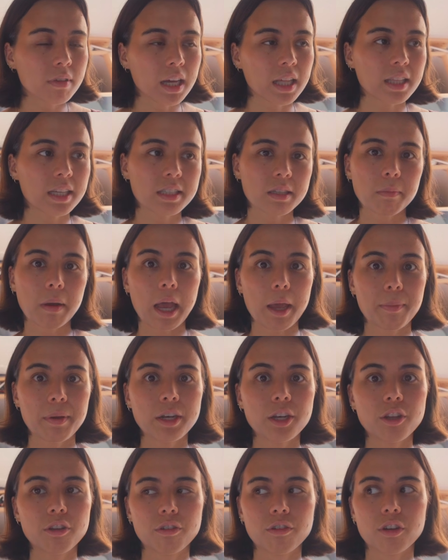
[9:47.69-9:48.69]
At least in my
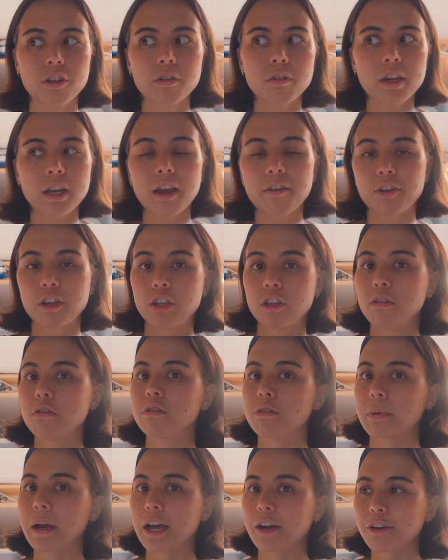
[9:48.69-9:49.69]
opinion, you could have a
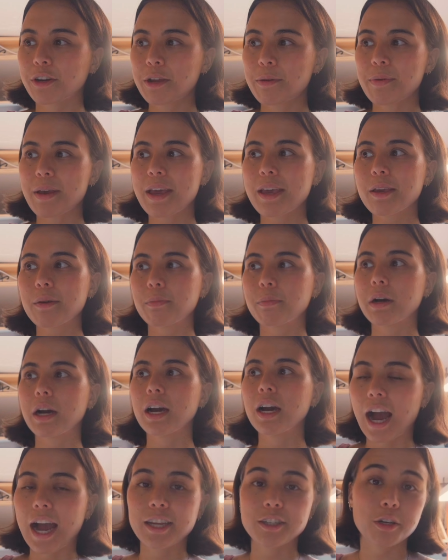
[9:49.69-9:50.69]
huge battery bank,
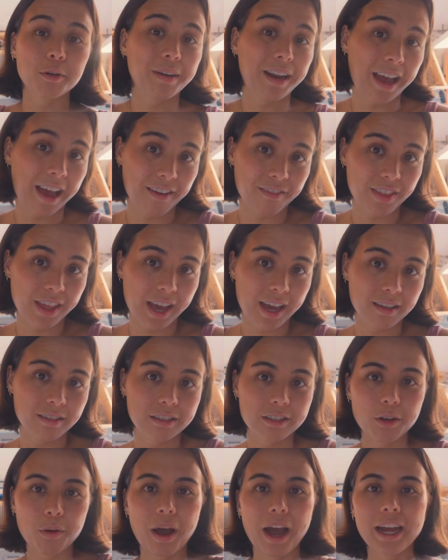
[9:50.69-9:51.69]
but I don't have that.
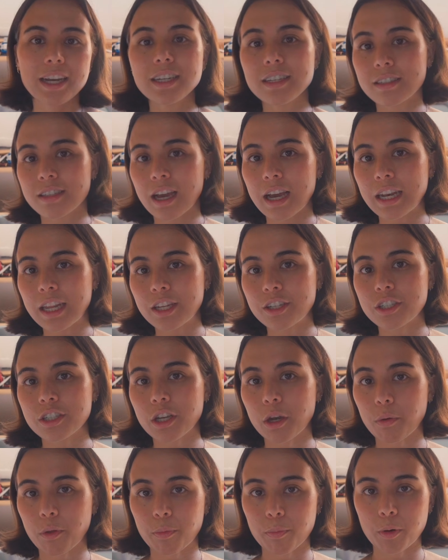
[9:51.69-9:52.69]
So I decided to
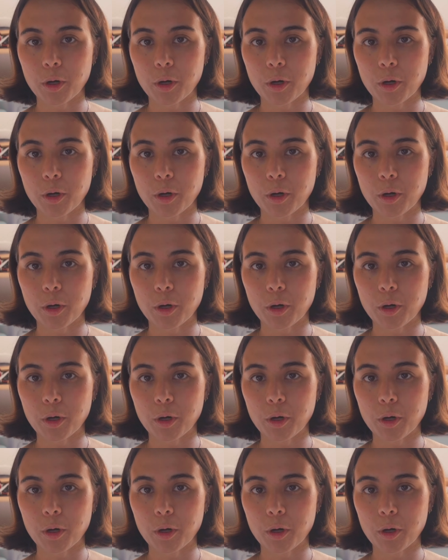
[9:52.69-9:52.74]
go with